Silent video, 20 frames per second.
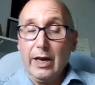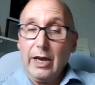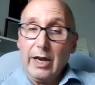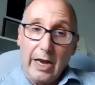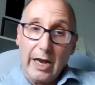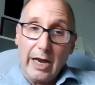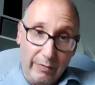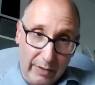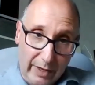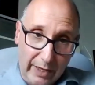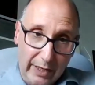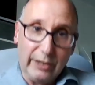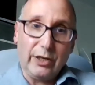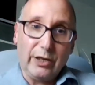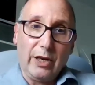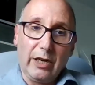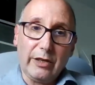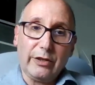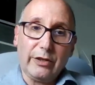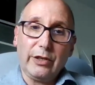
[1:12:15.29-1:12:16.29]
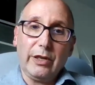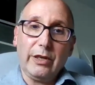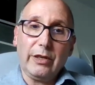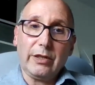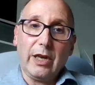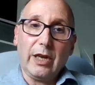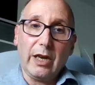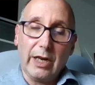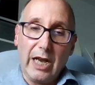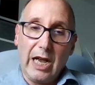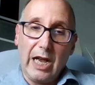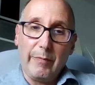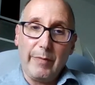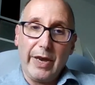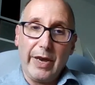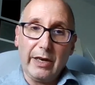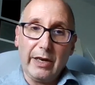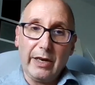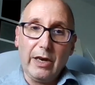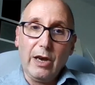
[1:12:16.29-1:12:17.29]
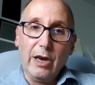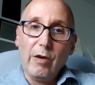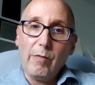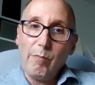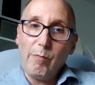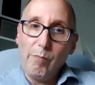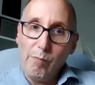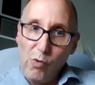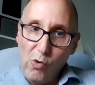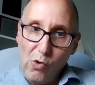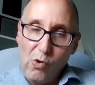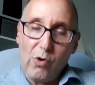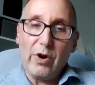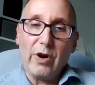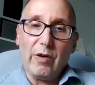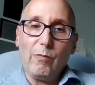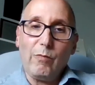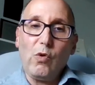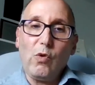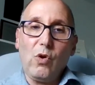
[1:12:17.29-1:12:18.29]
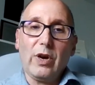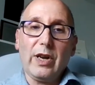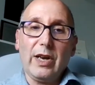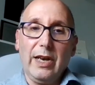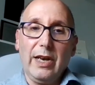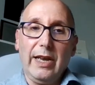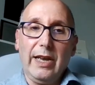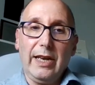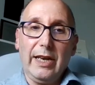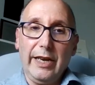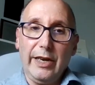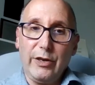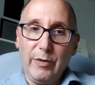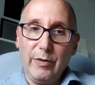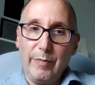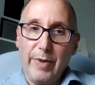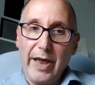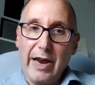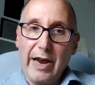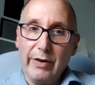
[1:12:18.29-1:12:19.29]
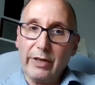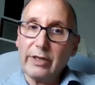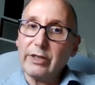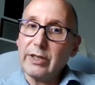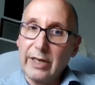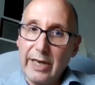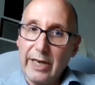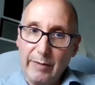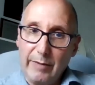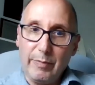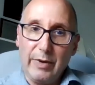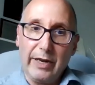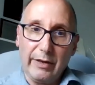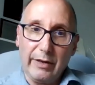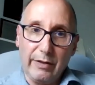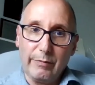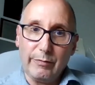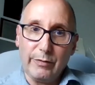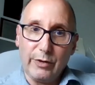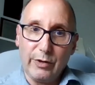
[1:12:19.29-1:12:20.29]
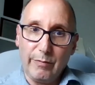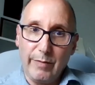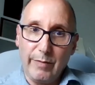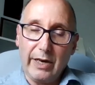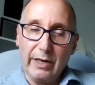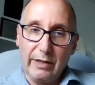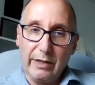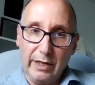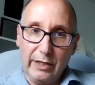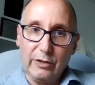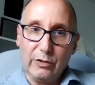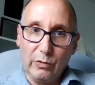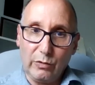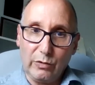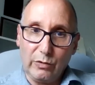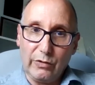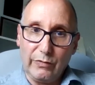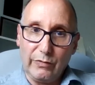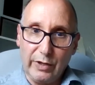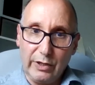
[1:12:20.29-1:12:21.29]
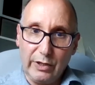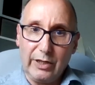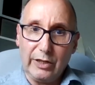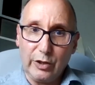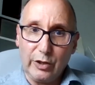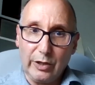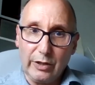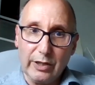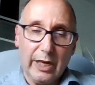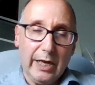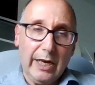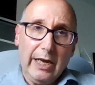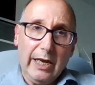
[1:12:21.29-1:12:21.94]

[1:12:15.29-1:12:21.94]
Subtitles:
And these answers are coming more and more clearly to parents, enabling them to make these sorts of decisions.